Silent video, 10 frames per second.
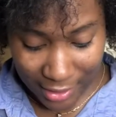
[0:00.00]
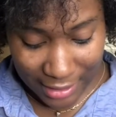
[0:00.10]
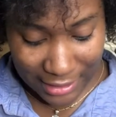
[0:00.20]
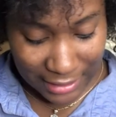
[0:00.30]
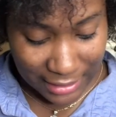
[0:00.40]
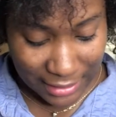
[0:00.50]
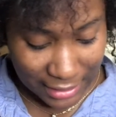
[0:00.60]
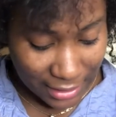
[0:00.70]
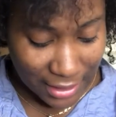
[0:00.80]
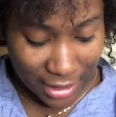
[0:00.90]
This is
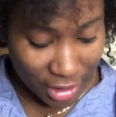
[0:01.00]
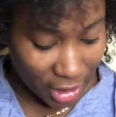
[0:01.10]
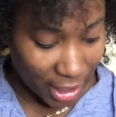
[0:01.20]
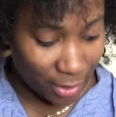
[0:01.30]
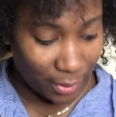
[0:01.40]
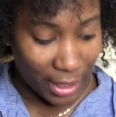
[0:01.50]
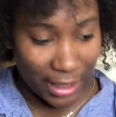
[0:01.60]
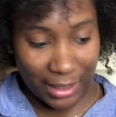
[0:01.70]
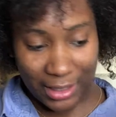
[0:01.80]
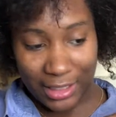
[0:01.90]
the channel
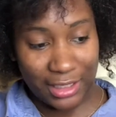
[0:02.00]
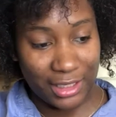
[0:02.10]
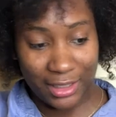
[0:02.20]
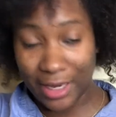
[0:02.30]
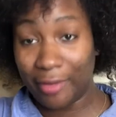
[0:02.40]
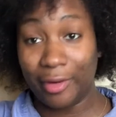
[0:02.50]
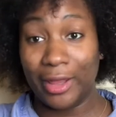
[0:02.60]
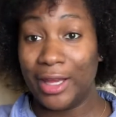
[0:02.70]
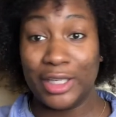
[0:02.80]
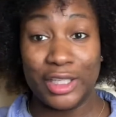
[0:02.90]
that is just,
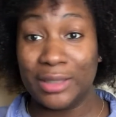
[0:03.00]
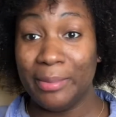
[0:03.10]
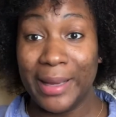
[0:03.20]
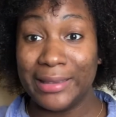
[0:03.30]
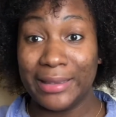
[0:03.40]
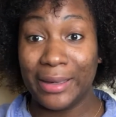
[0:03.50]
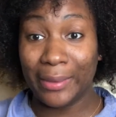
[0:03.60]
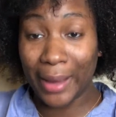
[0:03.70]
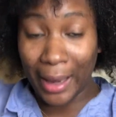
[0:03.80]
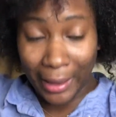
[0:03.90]
everything is just messy,
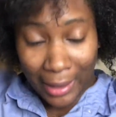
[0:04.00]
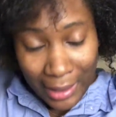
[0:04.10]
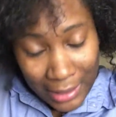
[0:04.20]
okay?